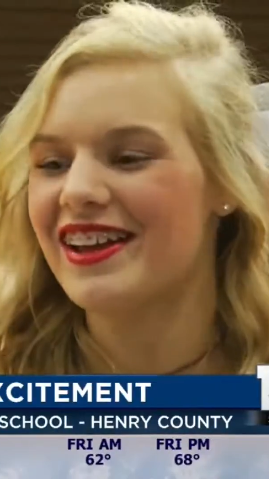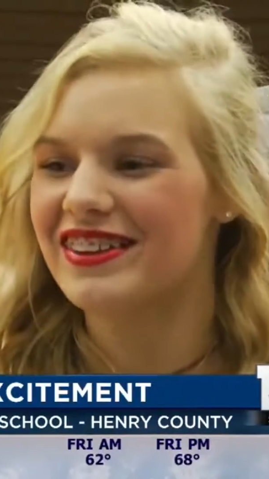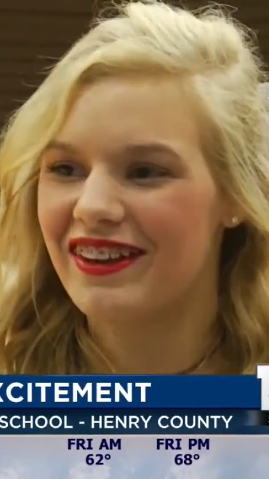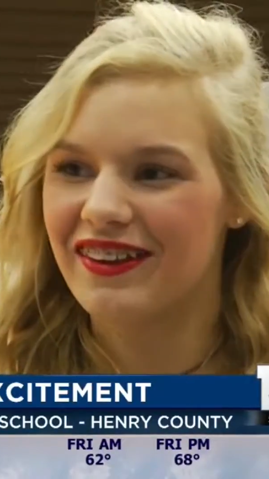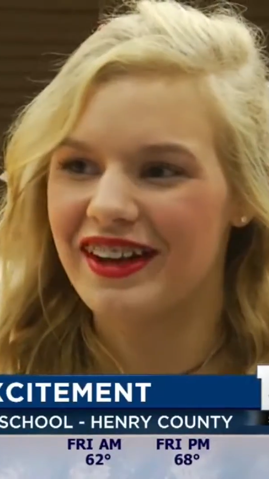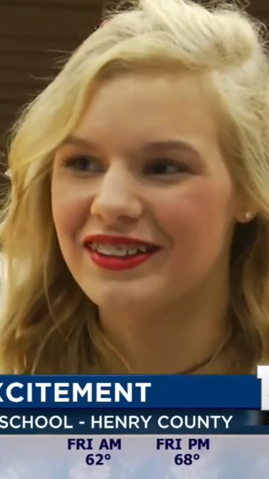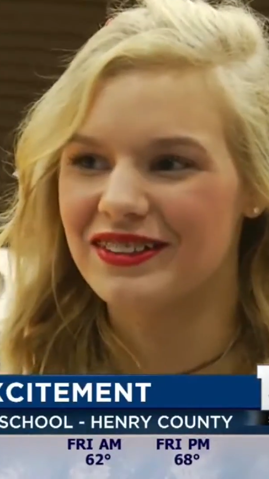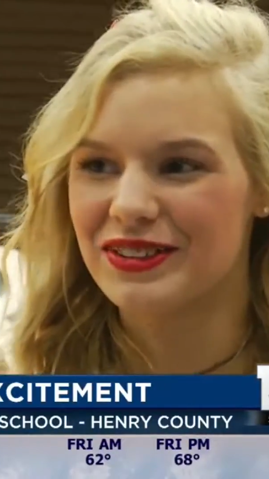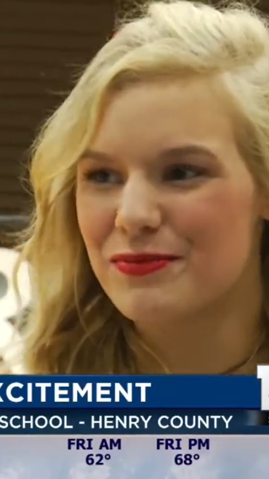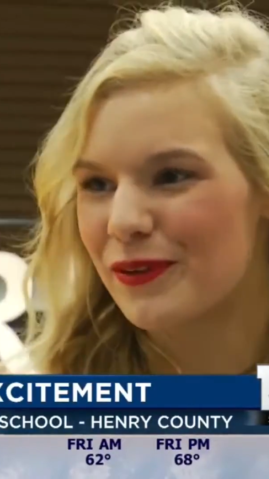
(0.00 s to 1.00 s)
out there
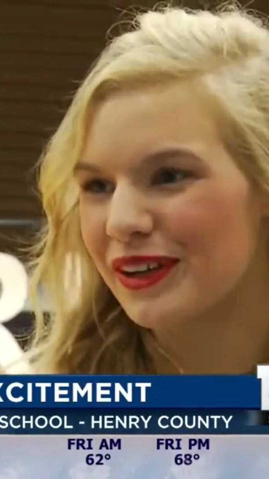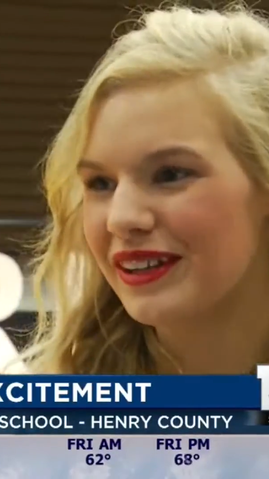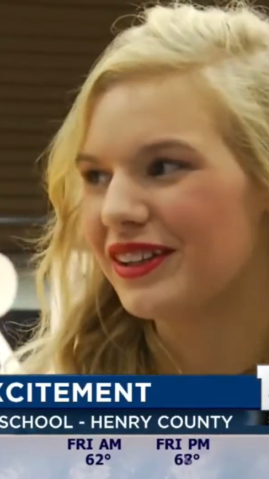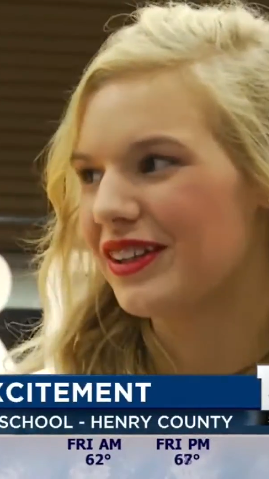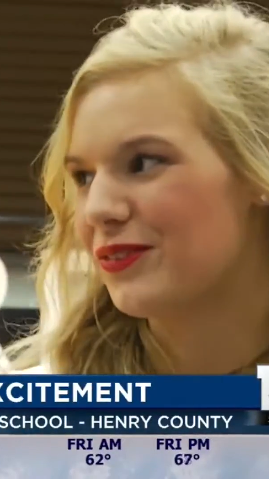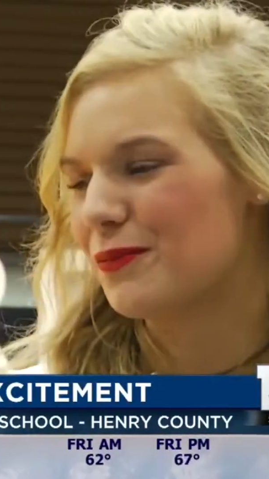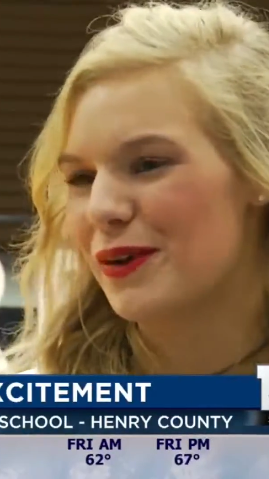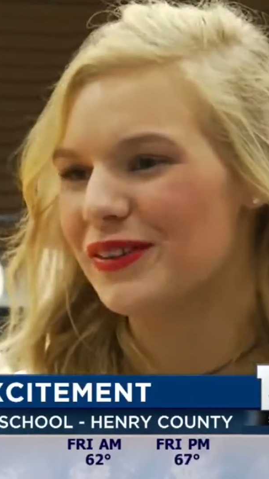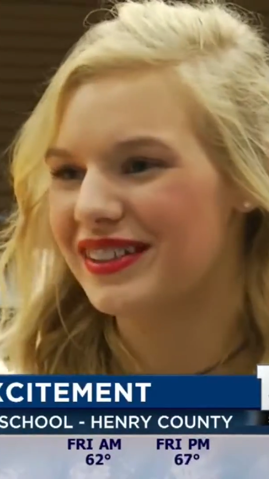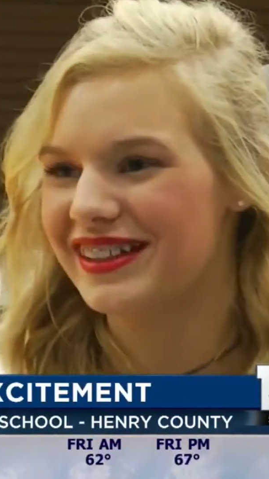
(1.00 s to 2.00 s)
and supporting the
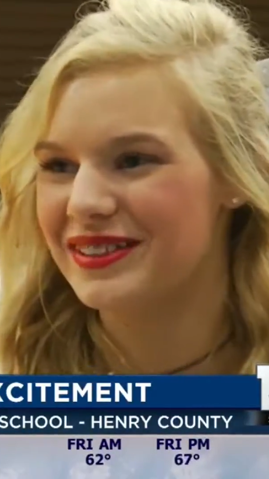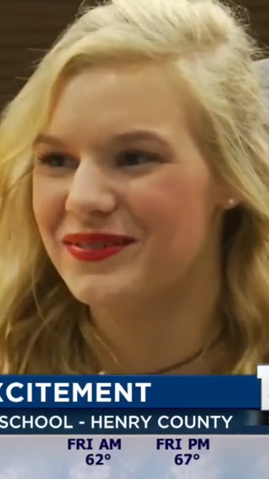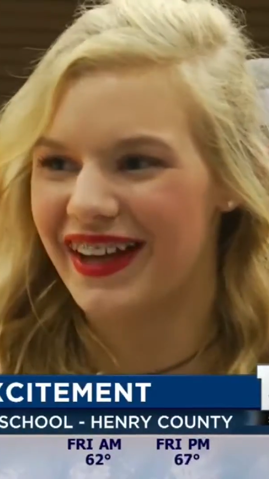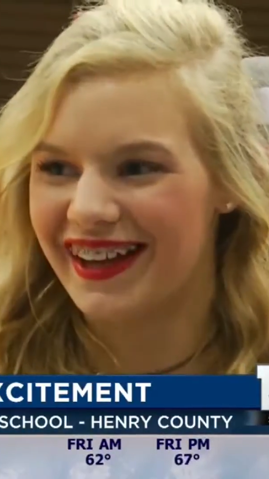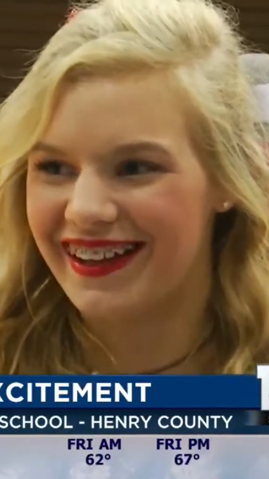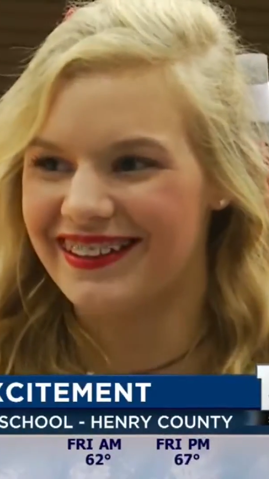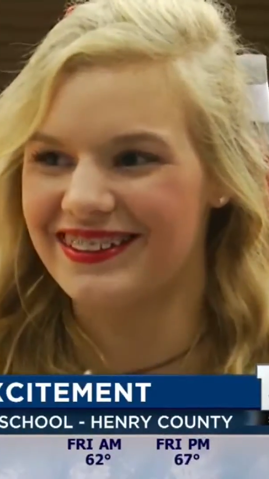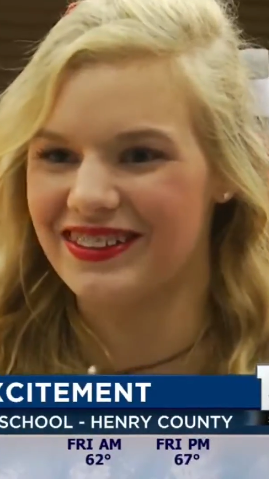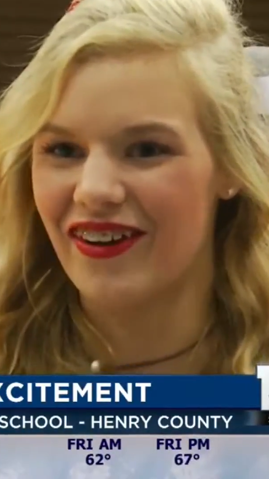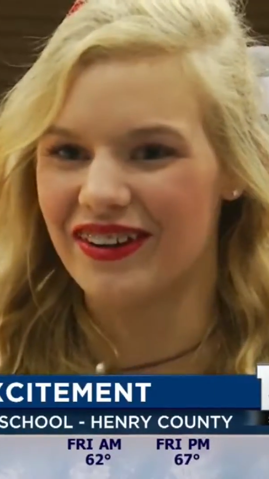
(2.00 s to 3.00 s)
football team
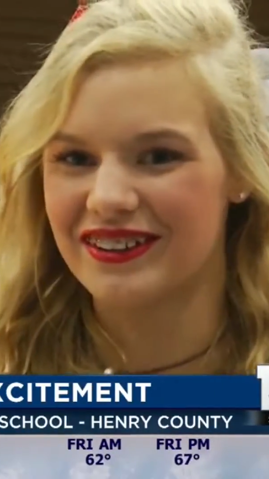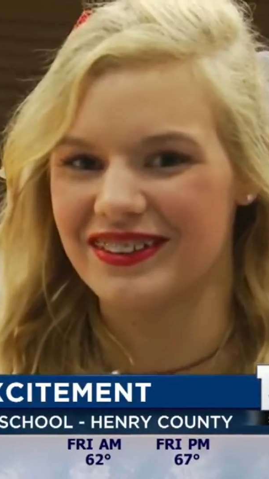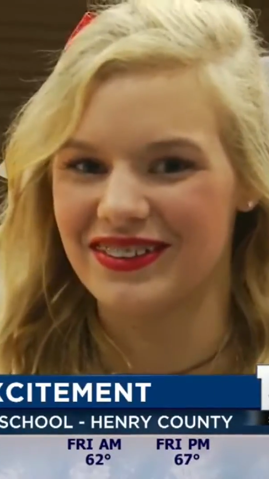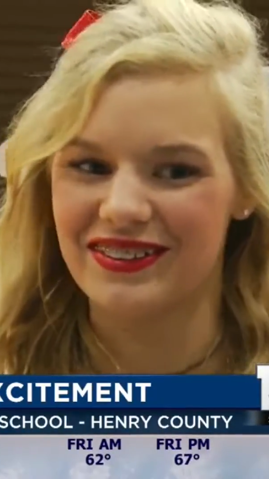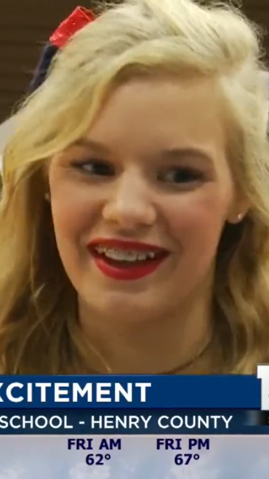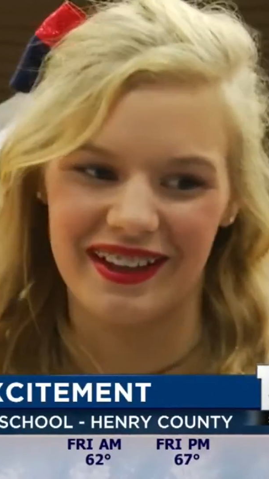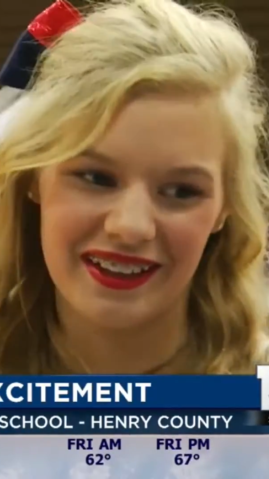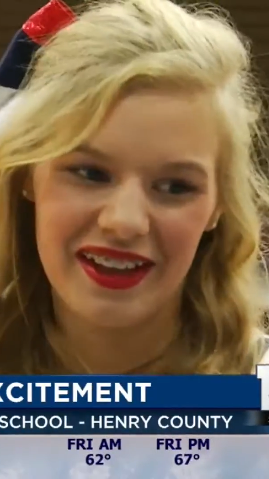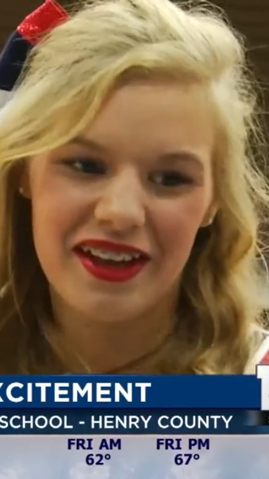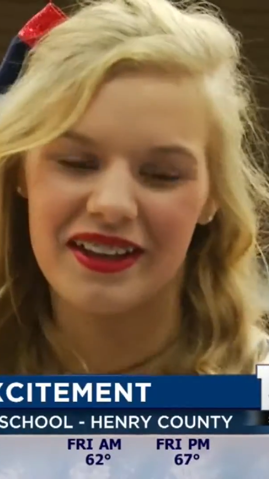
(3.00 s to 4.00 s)
and talking to like
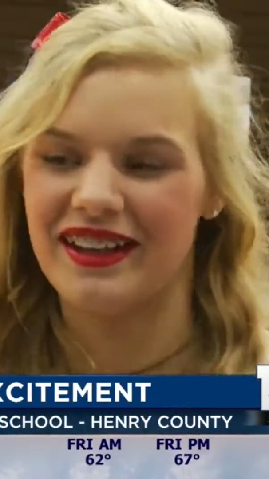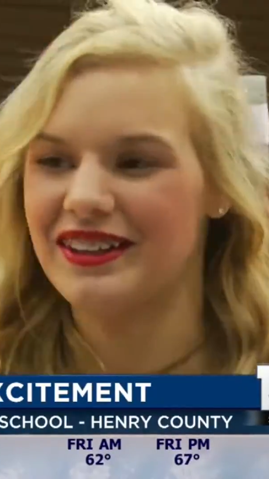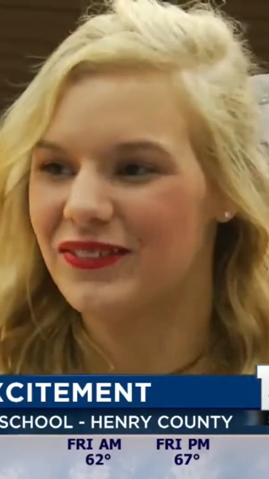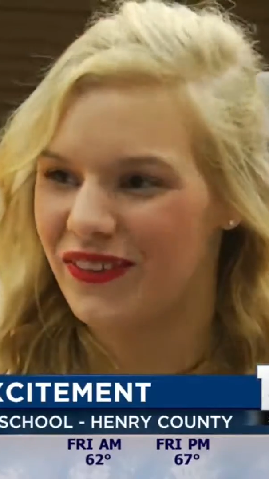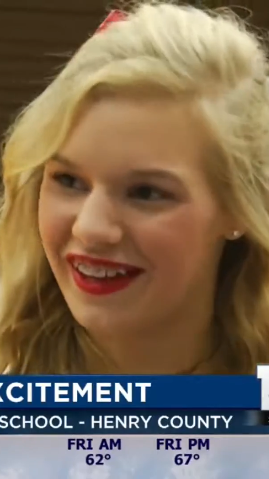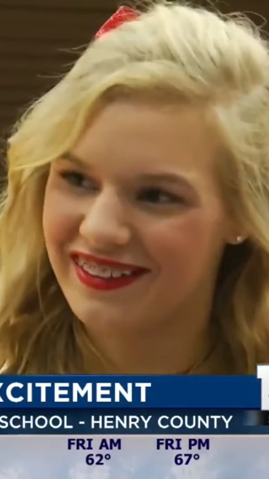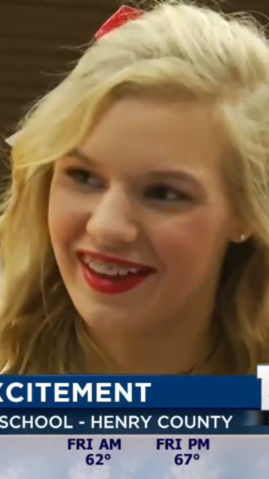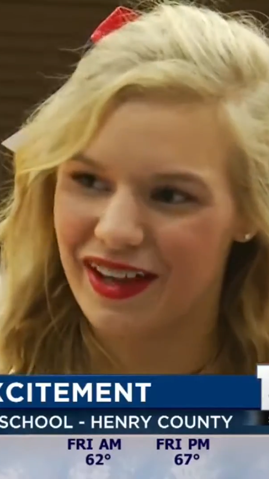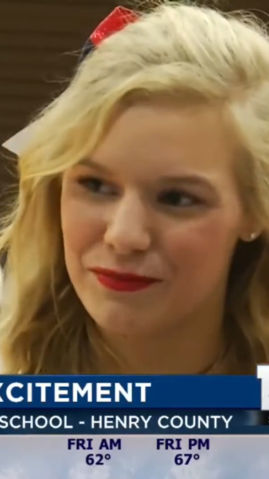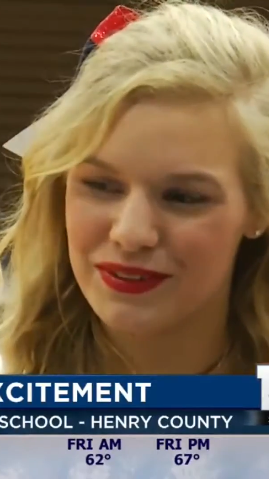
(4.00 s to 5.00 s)
getting the fans
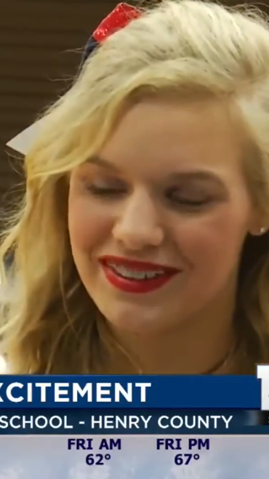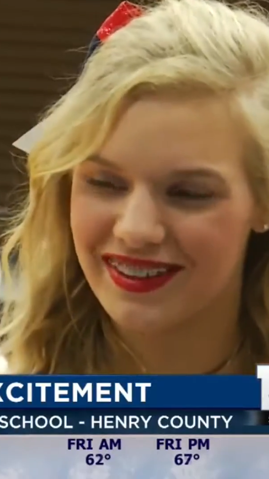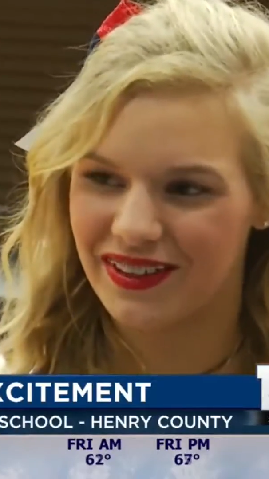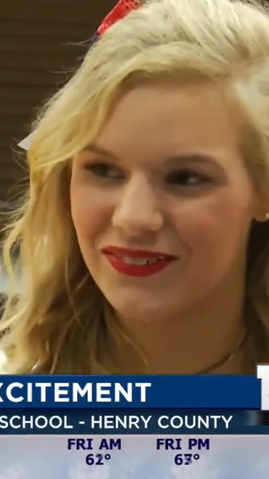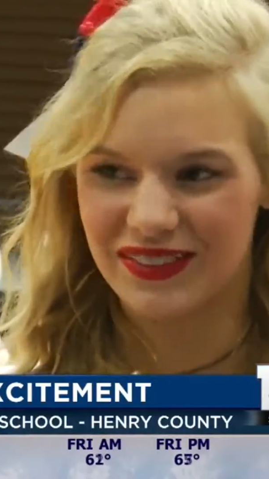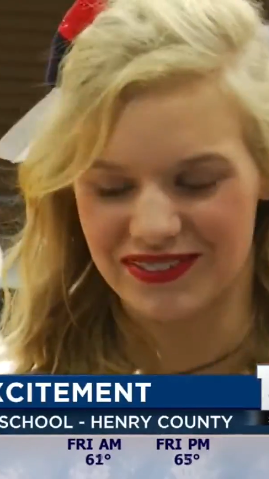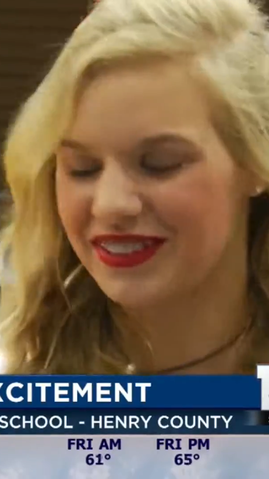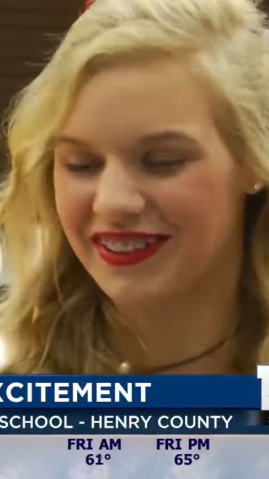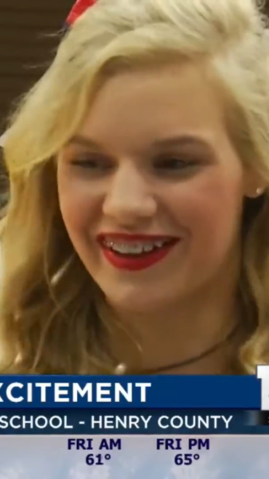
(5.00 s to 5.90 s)
hype and stuff, it's really